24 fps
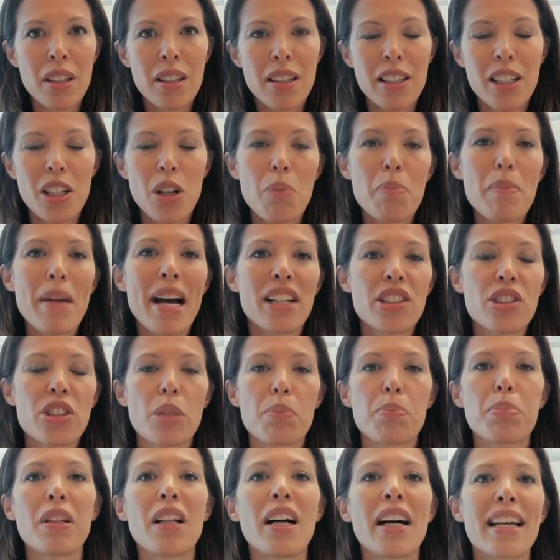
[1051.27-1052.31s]
you know match
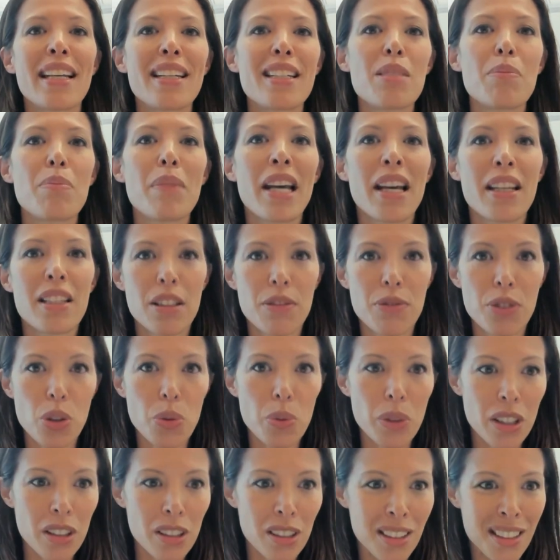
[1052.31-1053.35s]
supply and demand, if you
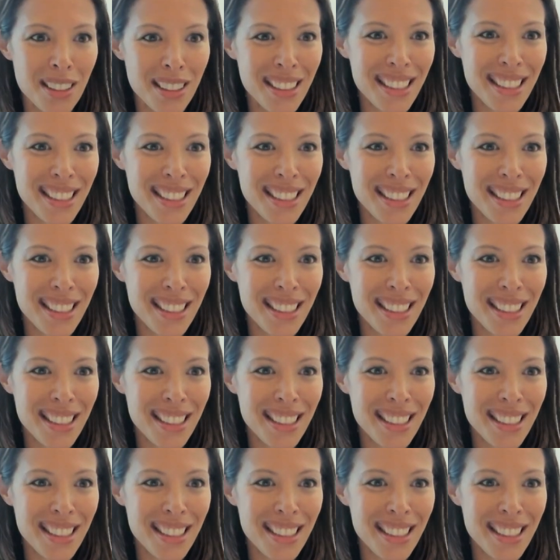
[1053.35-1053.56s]
will,